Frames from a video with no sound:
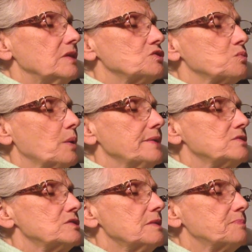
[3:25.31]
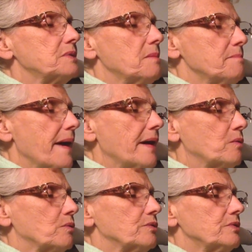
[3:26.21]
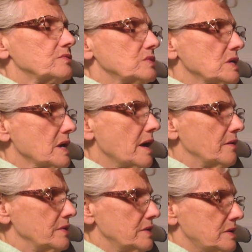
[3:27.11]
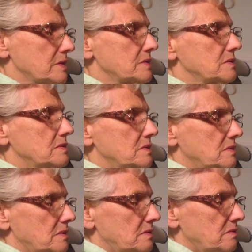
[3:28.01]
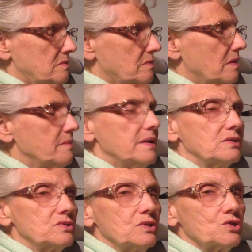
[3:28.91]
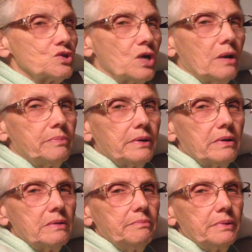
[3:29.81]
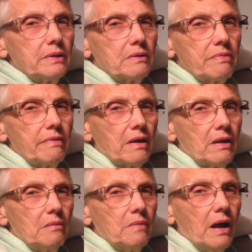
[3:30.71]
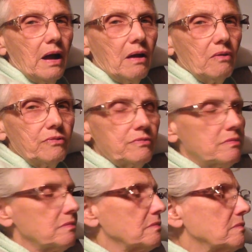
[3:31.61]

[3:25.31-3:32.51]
Its weight tipped him backward as he carried it. Imagine a strawberry bigger than a mouse.